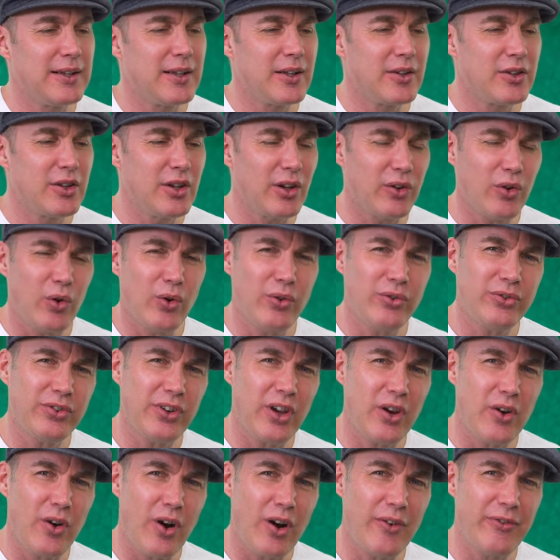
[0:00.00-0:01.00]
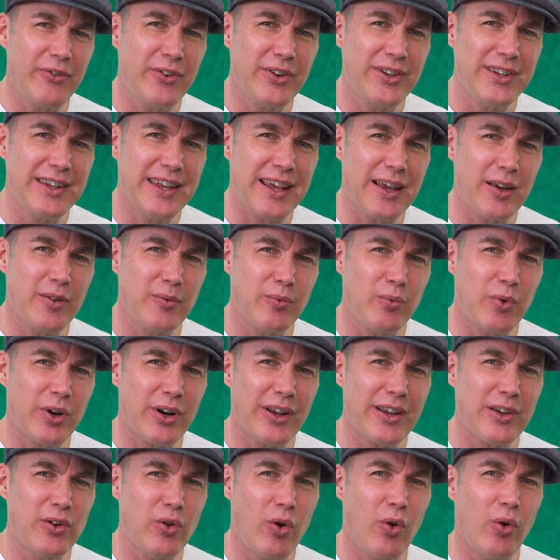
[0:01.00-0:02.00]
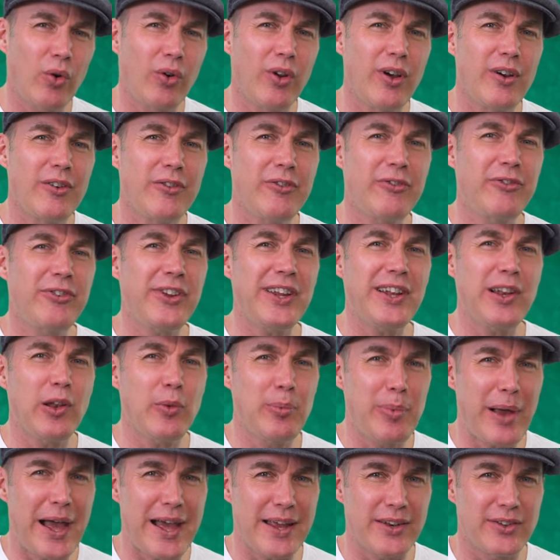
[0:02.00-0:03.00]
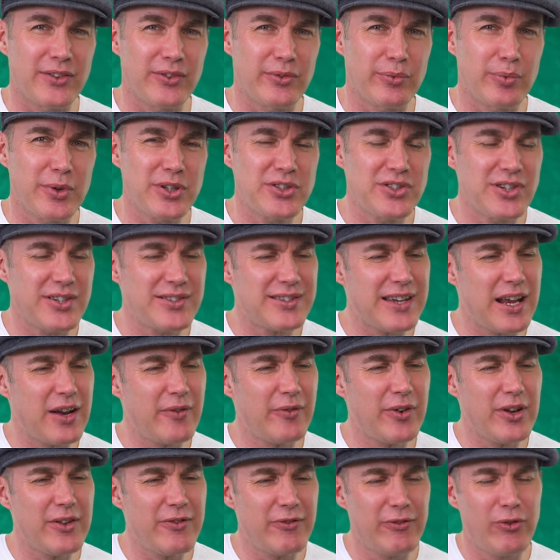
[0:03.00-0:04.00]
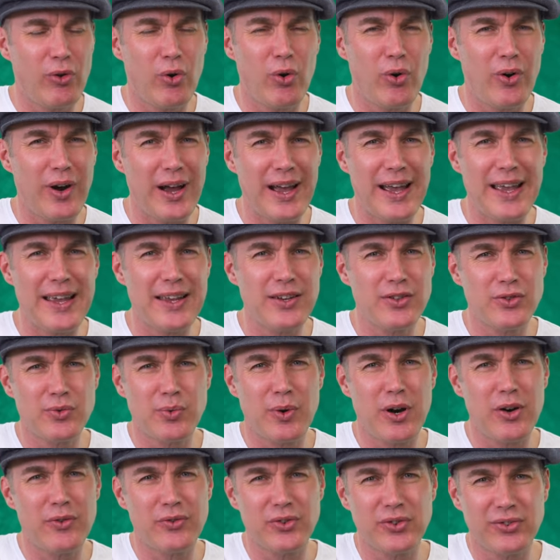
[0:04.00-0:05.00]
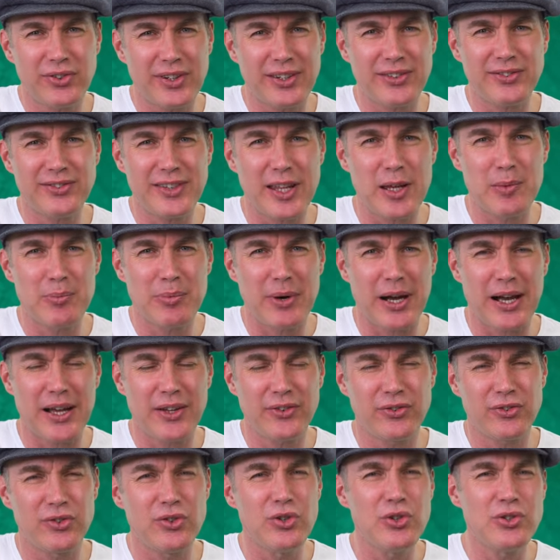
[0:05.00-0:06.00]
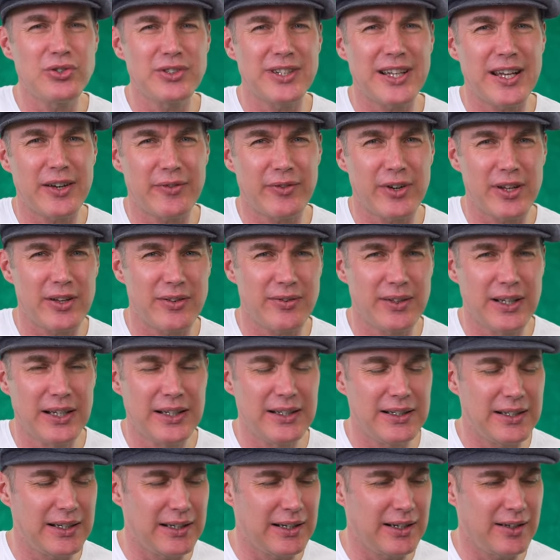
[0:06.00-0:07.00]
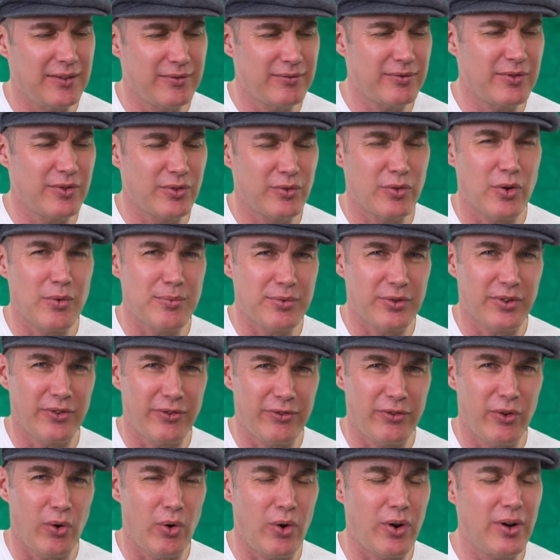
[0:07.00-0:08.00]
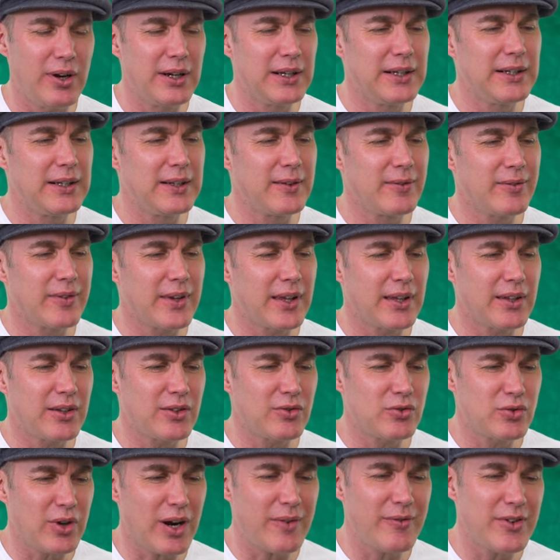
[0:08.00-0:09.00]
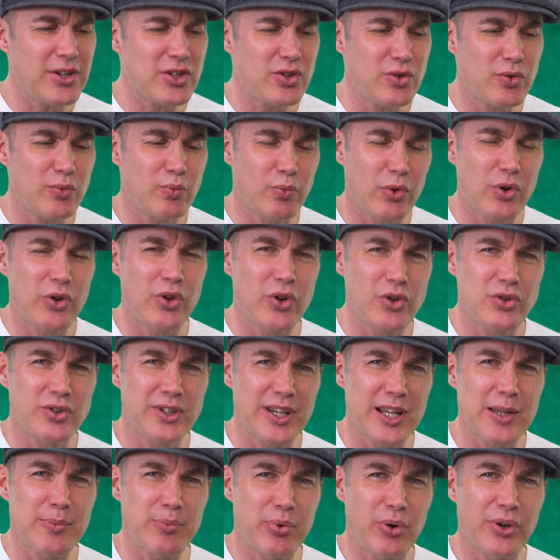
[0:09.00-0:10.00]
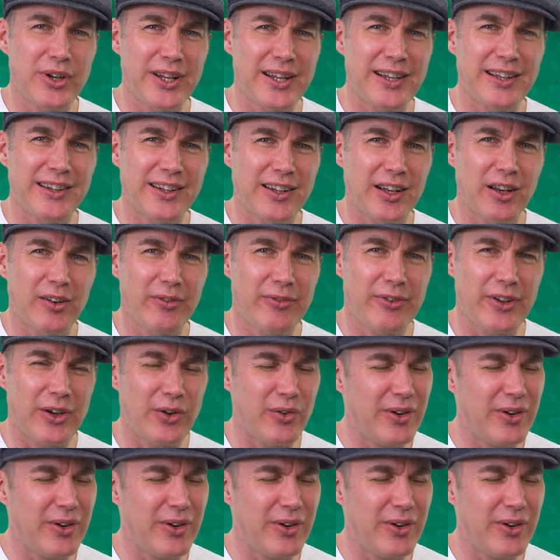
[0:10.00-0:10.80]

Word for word: You'll also often get what I call fill patterns, which is every 4, 8, 12, or 16 bars, usually every uh, groups of four, drummers will usually put in a little fill,